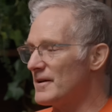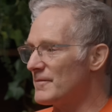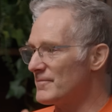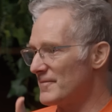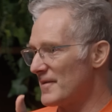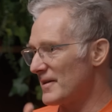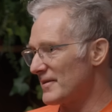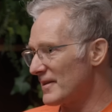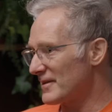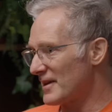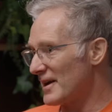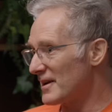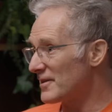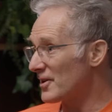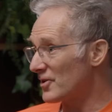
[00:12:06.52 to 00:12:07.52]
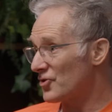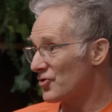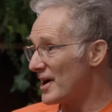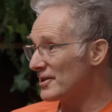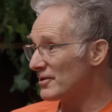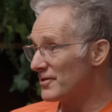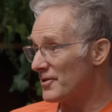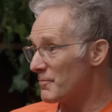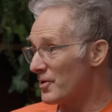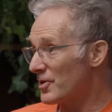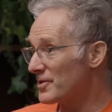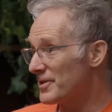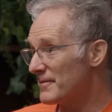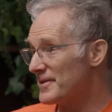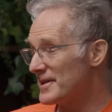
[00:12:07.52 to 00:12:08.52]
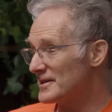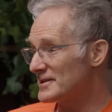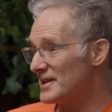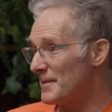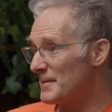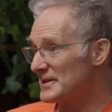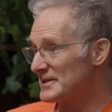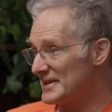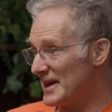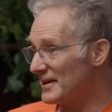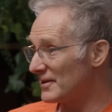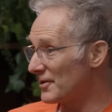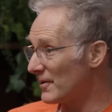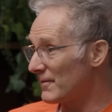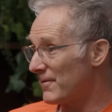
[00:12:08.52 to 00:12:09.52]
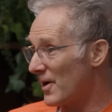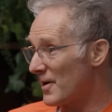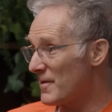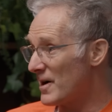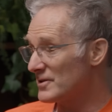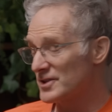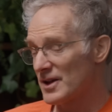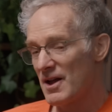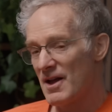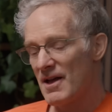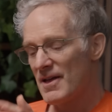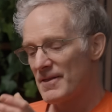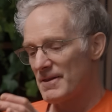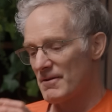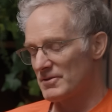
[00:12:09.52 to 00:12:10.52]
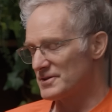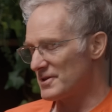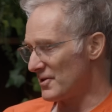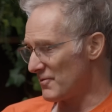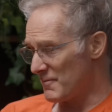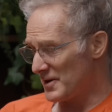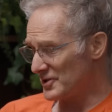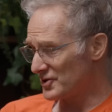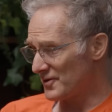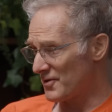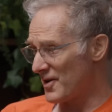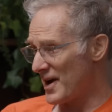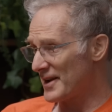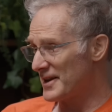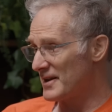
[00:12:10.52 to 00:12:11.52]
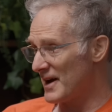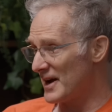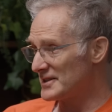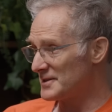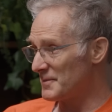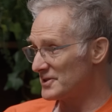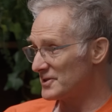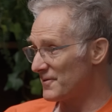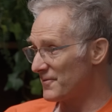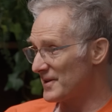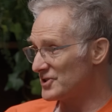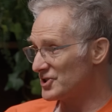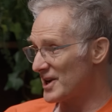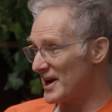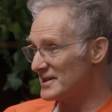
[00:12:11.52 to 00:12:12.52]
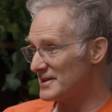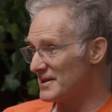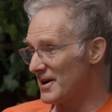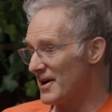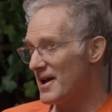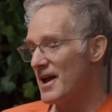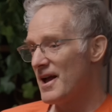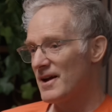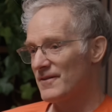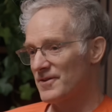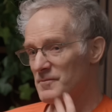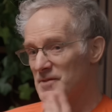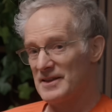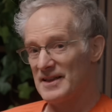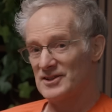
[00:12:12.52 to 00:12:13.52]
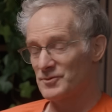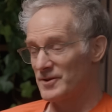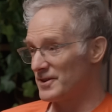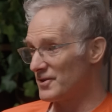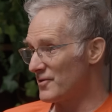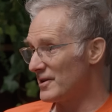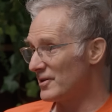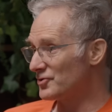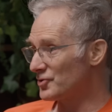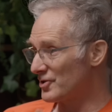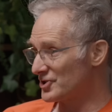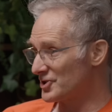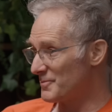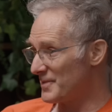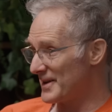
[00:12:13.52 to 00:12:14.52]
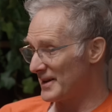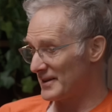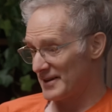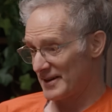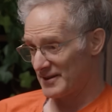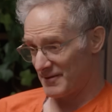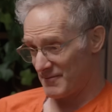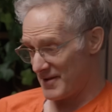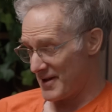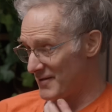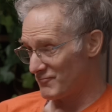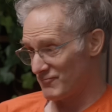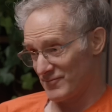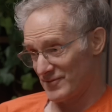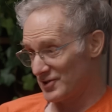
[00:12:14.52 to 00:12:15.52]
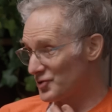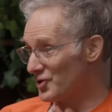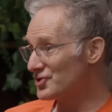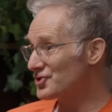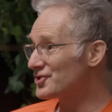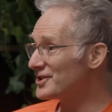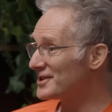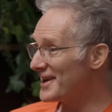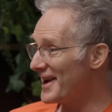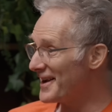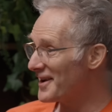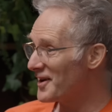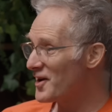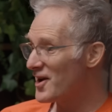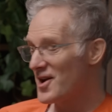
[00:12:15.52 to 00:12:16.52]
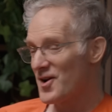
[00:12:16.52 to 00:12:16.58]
the kind of the cradle, the birth of the Islamic State, a little farmhouse. There was a bunch of Iraqi guys, a bunch of French guys there, and for me, that's when the real torture began. Like the torture to date